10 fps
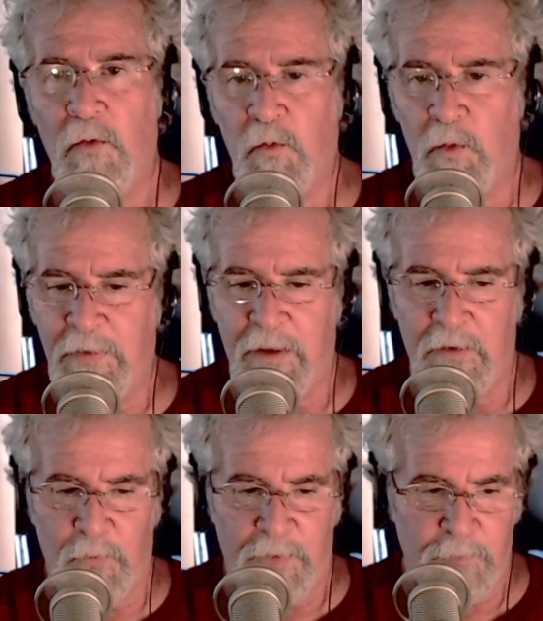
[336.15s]
when
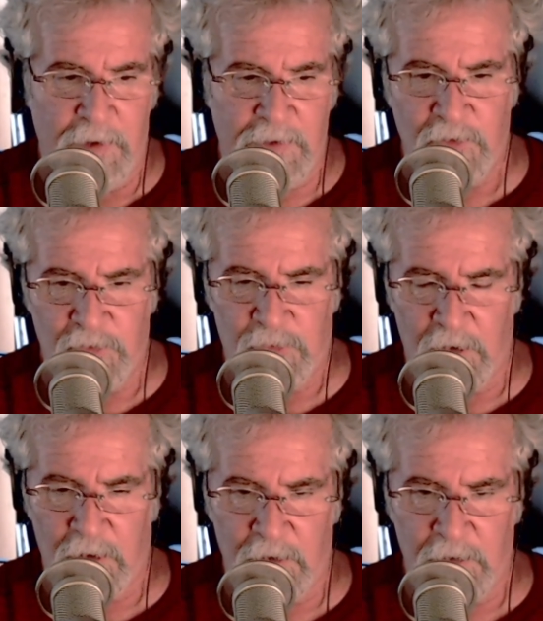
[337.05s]
they made this,
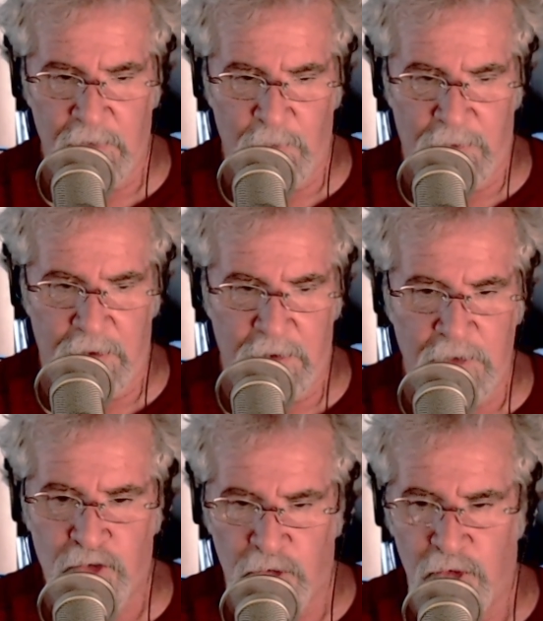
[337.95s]
when they
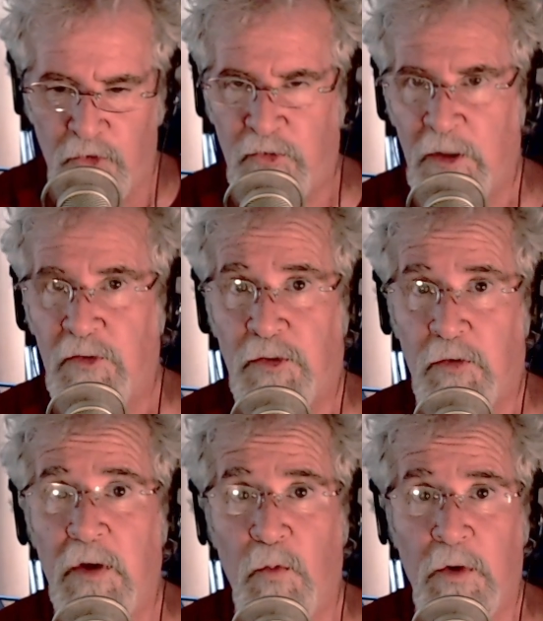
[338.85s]
introduced this
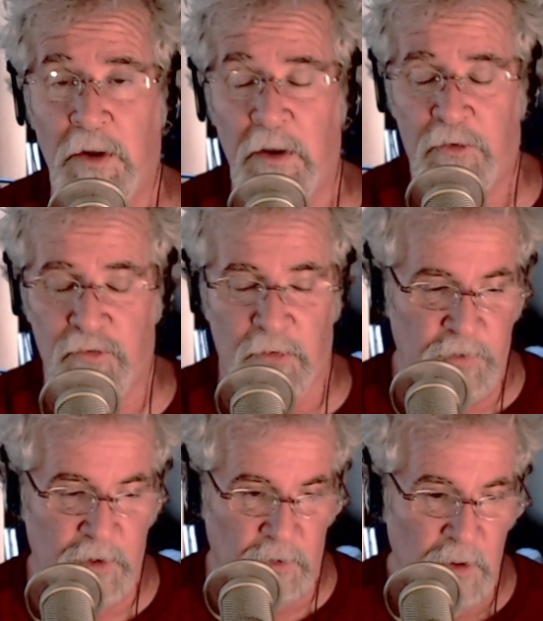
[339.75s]
three-wheeled electric
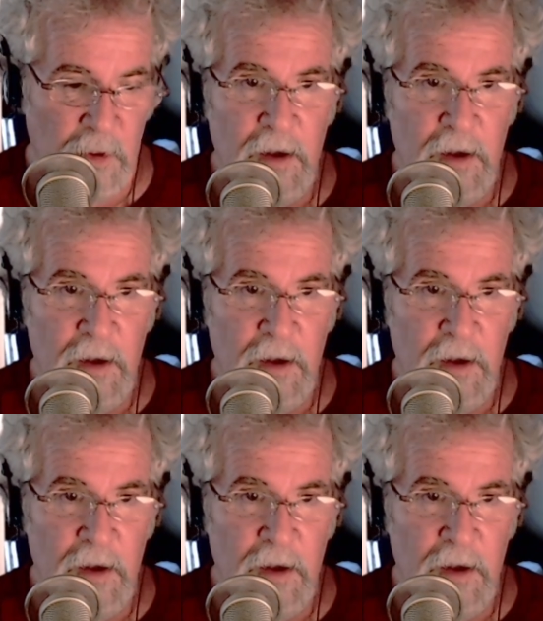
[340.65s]
vehicle,